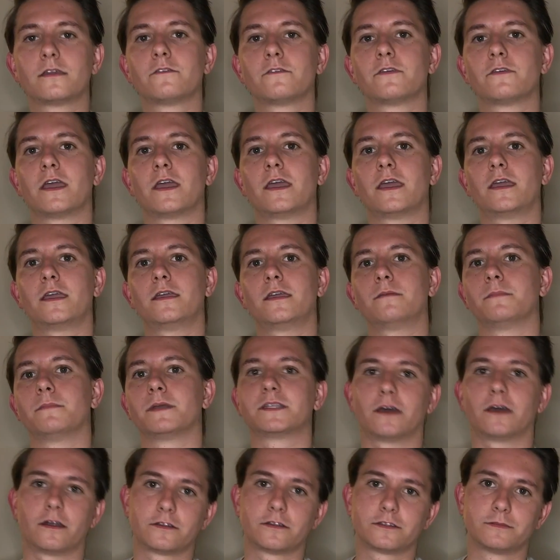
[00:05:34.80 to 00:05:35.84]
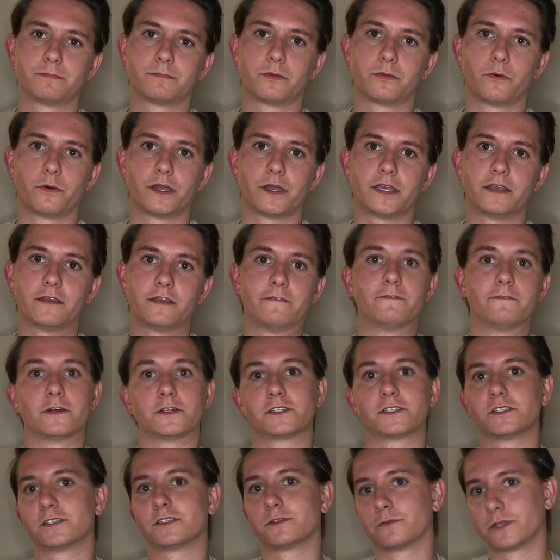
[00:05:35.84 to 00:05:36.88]
of a McDonald's employee
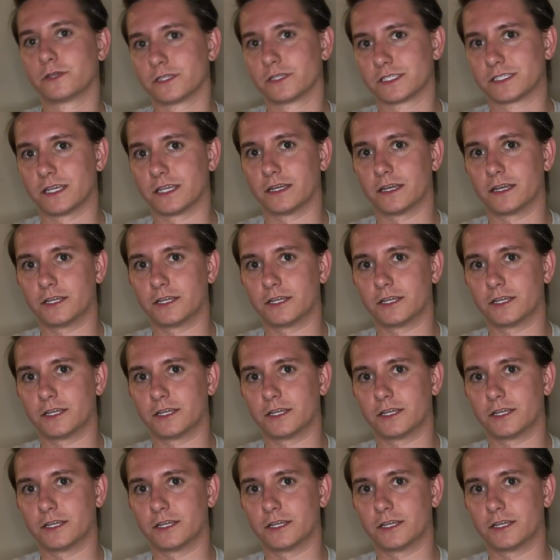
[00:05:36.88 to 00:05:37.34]
versus a real estate